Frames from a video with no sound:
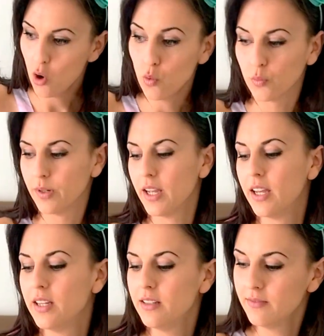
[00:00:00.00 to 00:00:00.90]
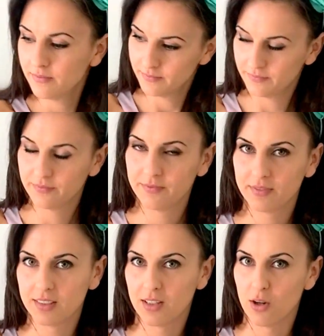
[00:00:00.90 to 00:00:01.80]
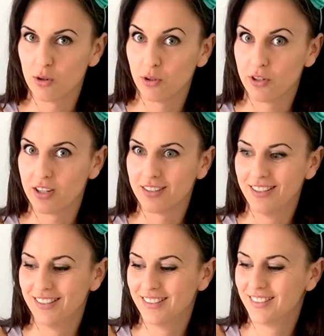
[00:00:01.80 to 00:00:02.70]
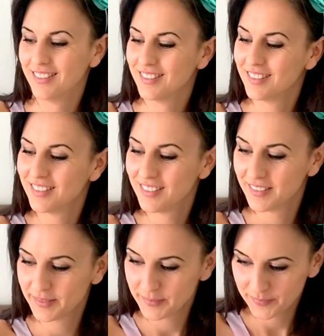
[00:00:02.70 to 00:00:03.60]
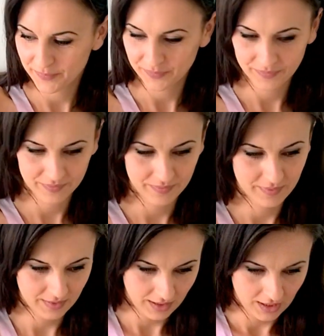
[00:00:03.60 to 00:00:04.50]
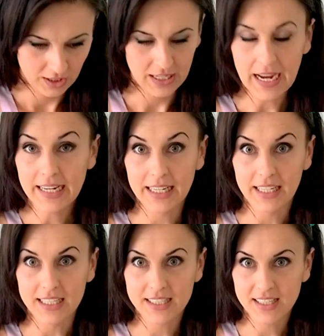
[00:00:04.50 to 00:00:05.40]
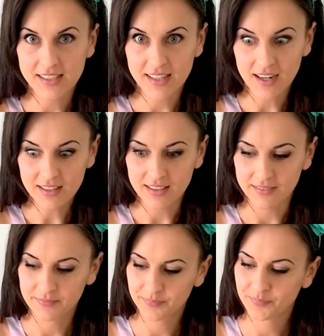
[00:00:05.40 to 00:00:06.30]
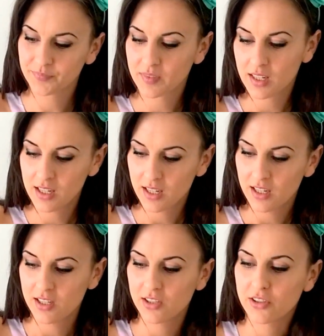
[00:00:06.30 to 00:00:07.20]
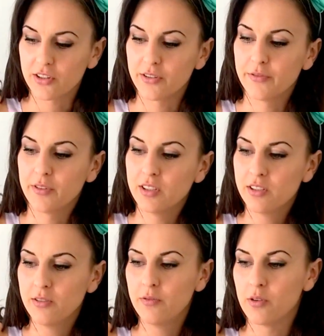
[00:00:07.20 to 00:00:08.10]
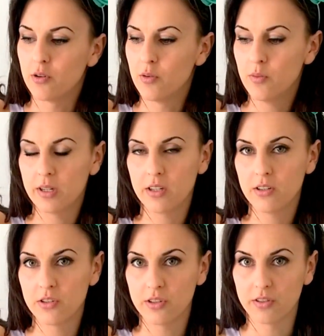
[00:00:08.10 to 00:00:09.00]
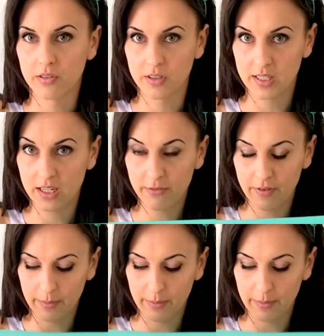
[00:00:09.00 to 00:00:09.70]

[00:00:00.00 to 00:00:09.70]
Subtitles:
Oh, and hot glue gun. Okay, let's get started. So first of all, what you're going to do is going to take your